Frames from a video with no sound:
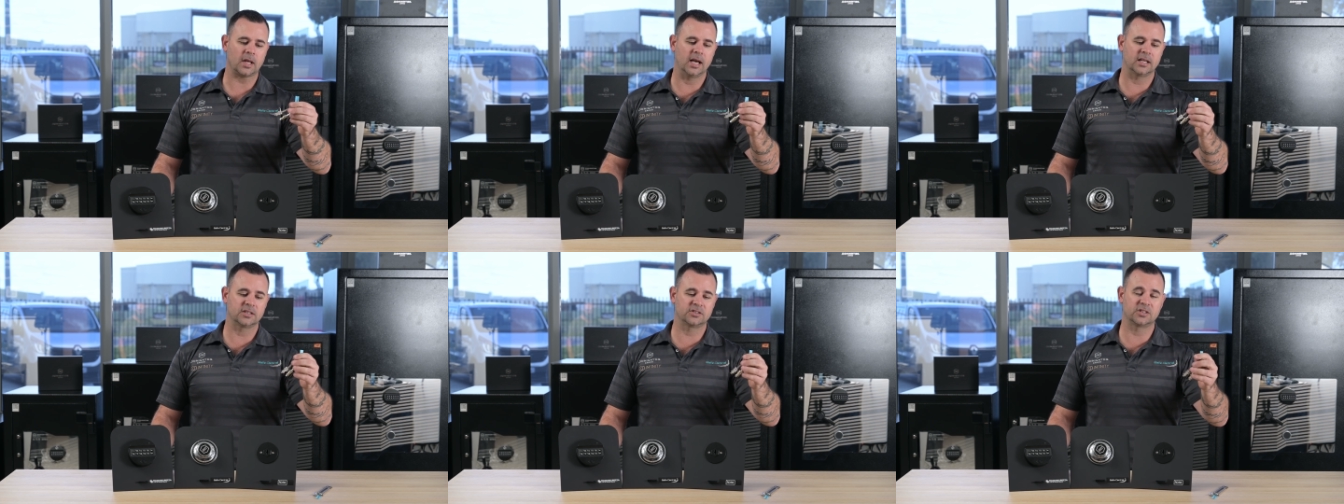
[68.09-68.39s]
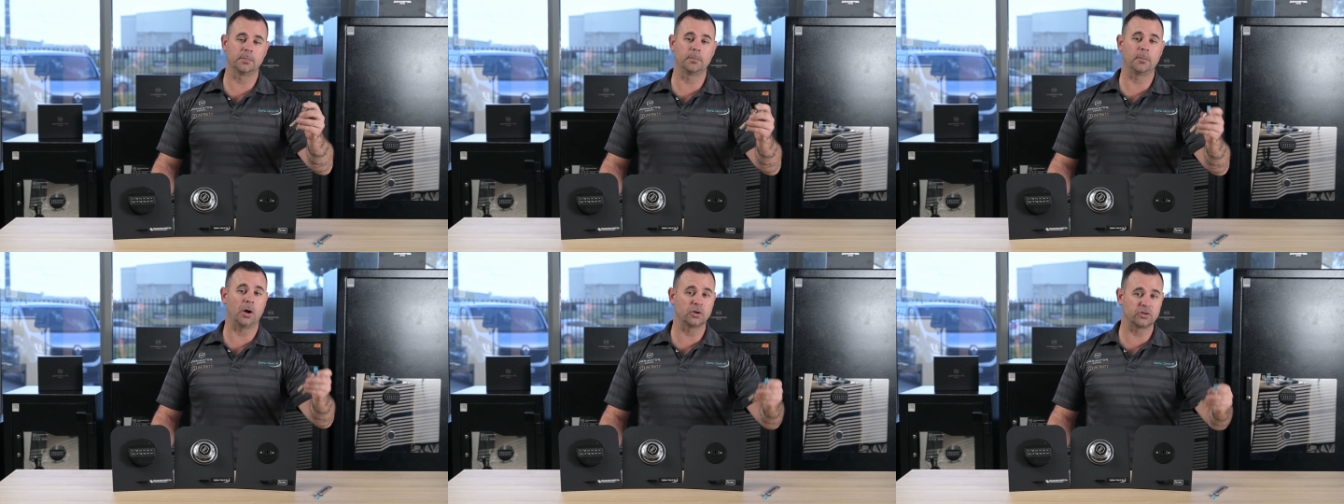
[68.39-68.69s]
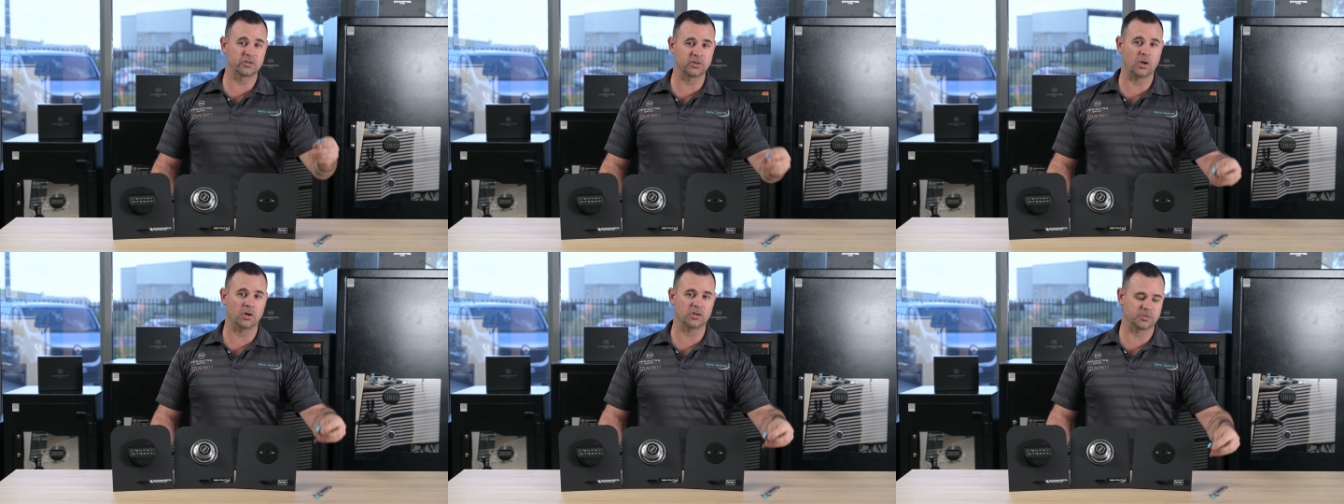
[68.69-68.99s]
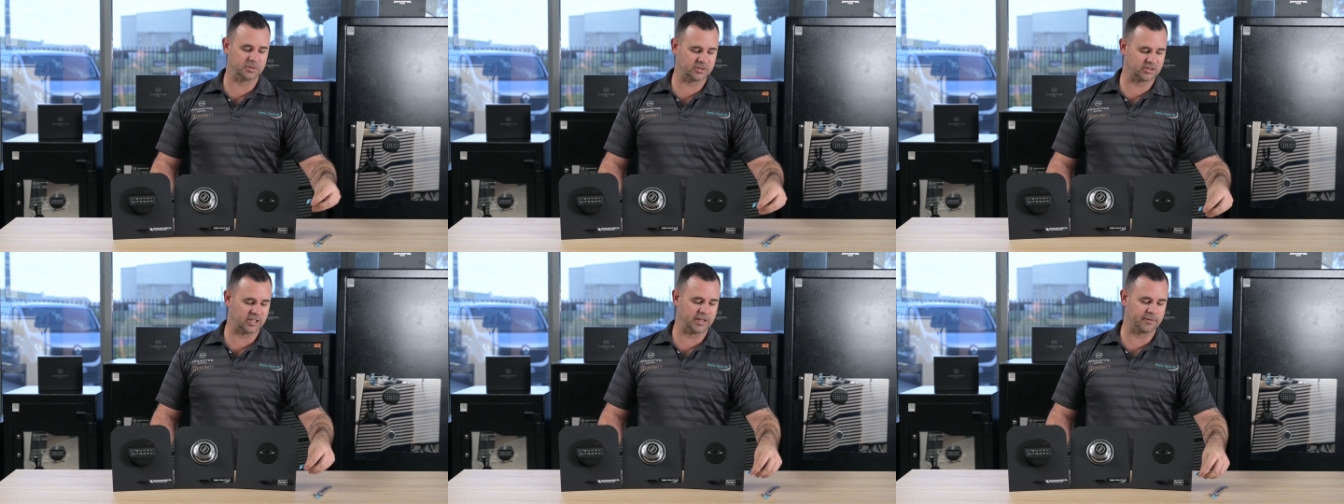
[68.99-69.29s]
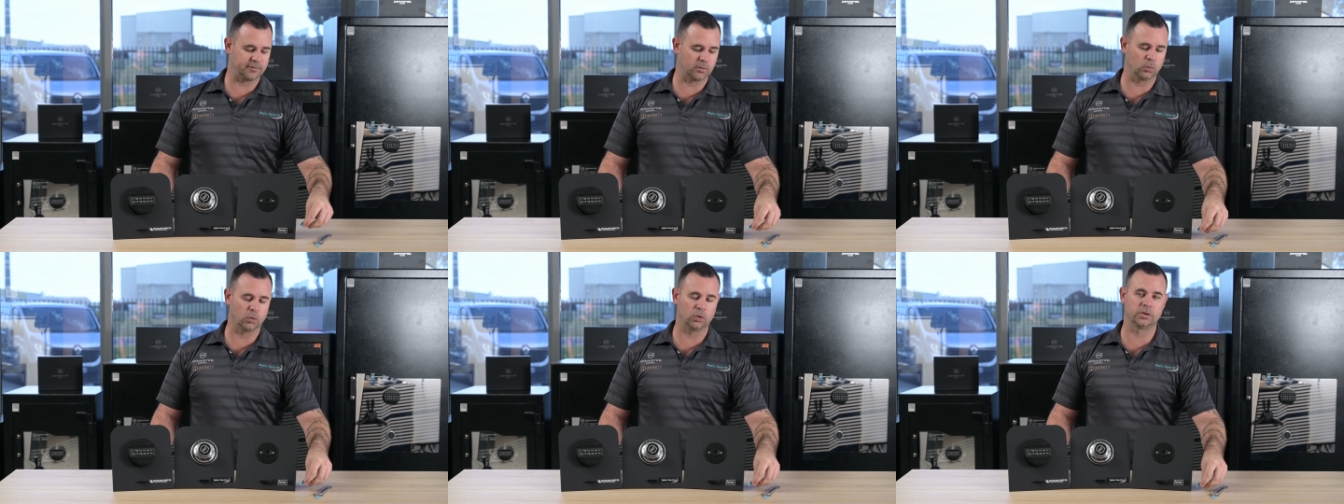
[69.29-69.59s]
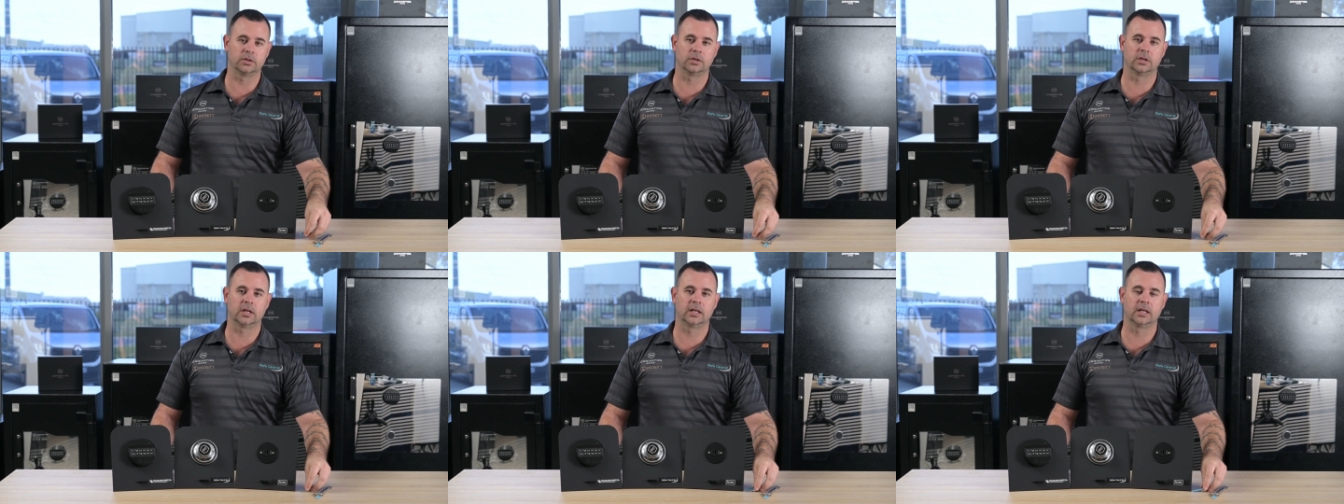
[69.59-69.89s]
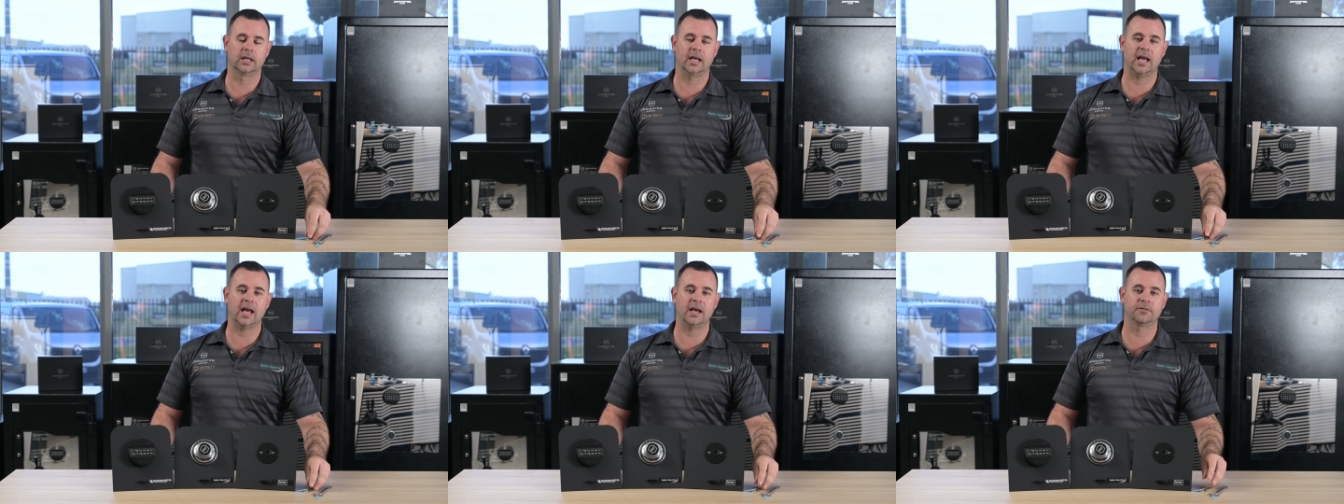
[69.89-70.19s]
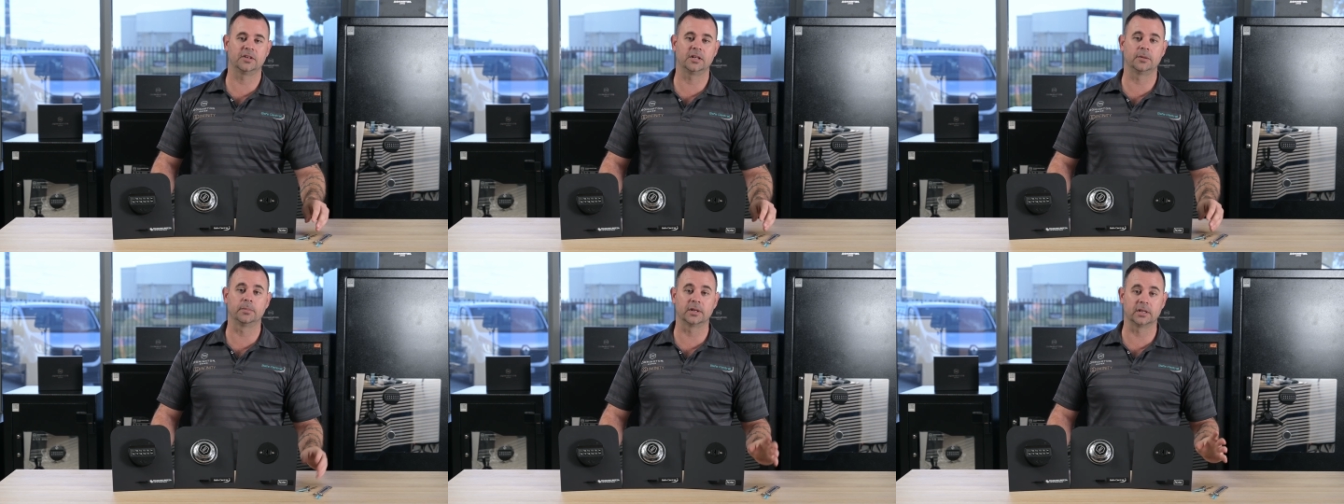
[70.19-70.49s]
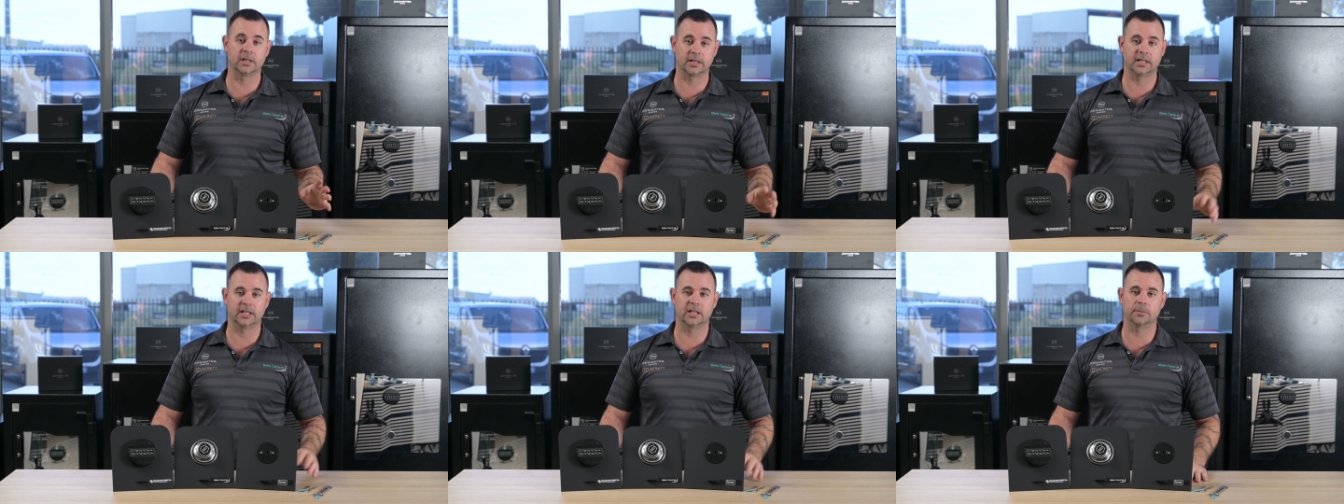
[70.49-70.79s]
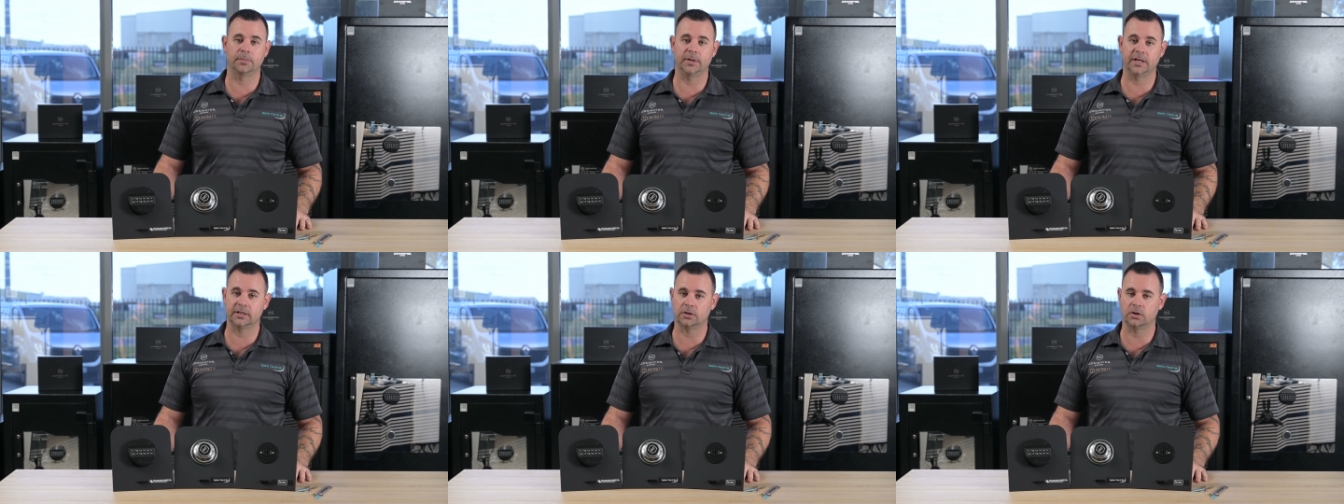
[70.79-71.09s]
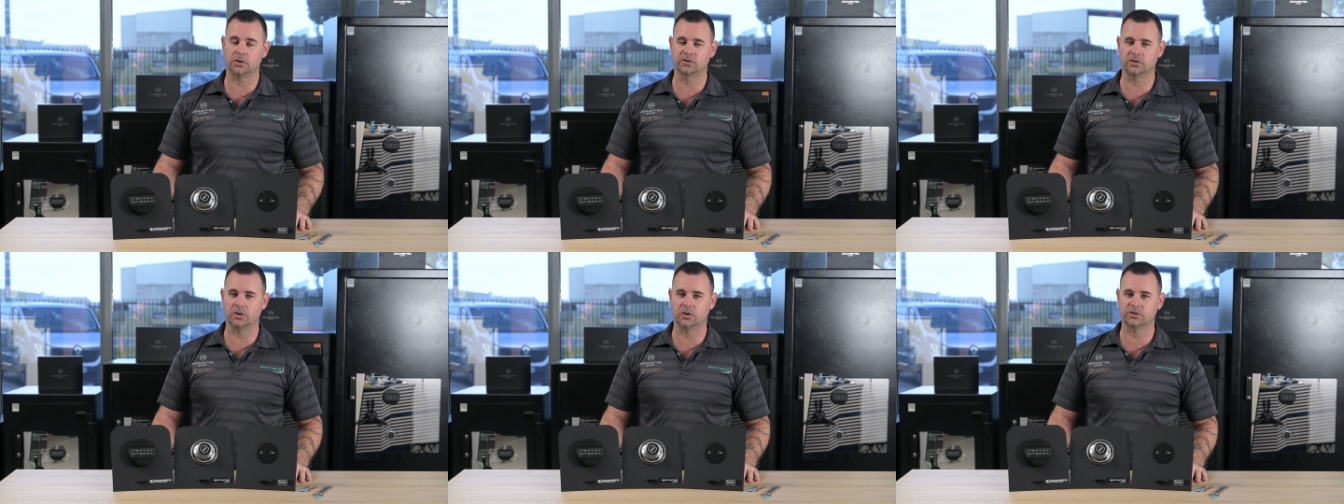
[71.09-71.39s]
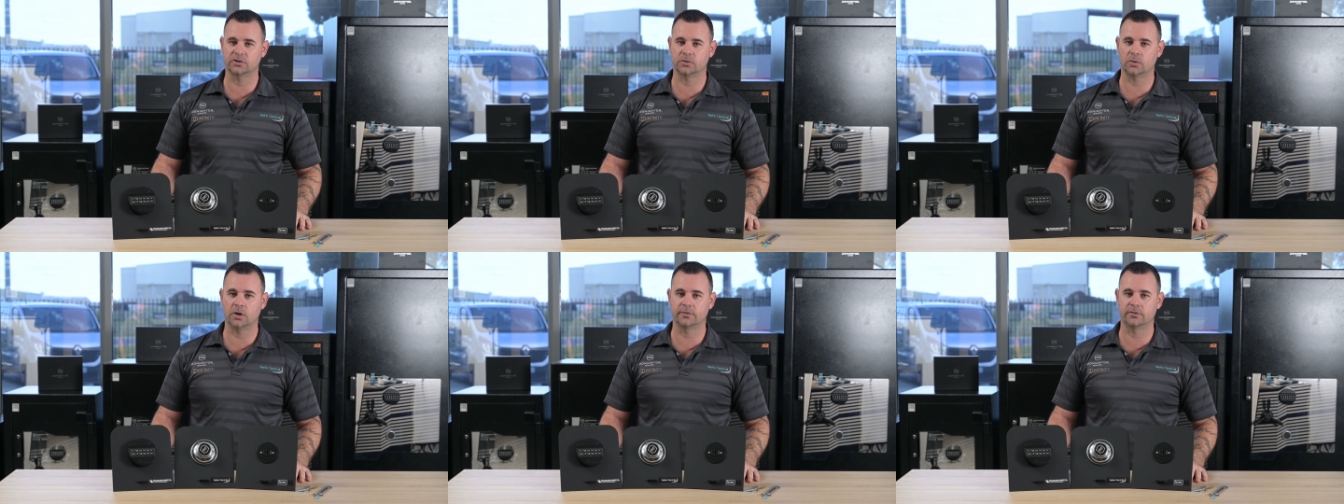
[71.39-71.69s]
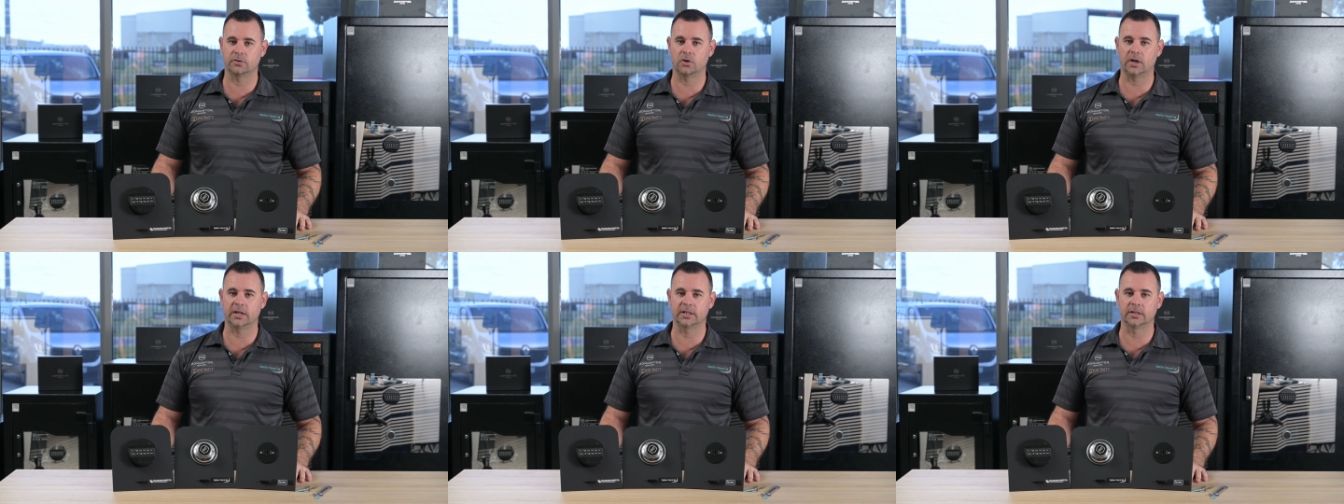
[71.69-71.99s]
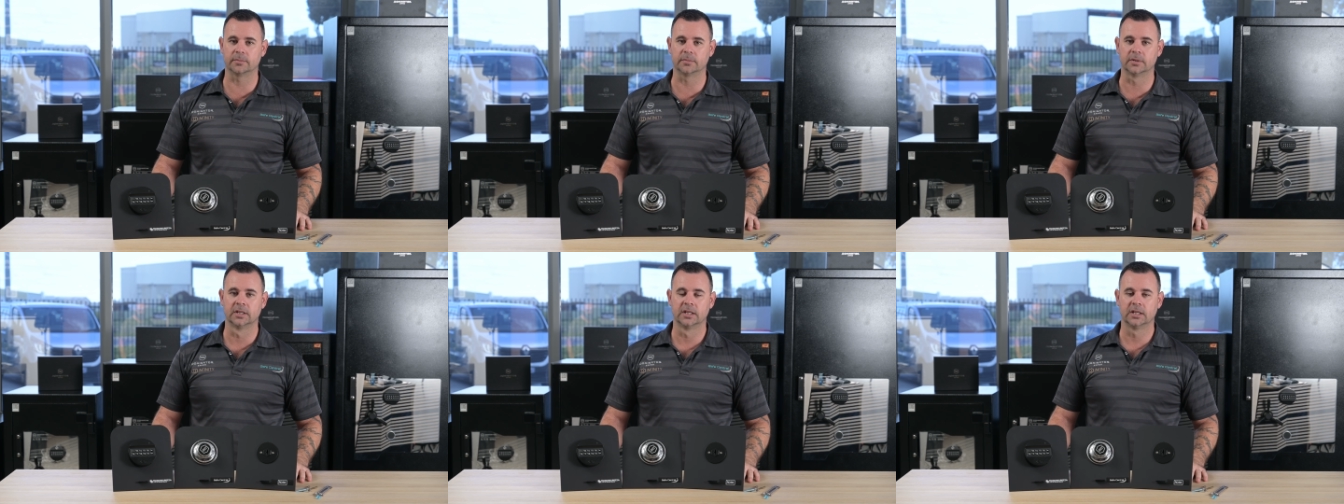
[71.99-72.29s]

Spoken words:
So most locksmiths even wouldn't have the ability to pick those locks to override them.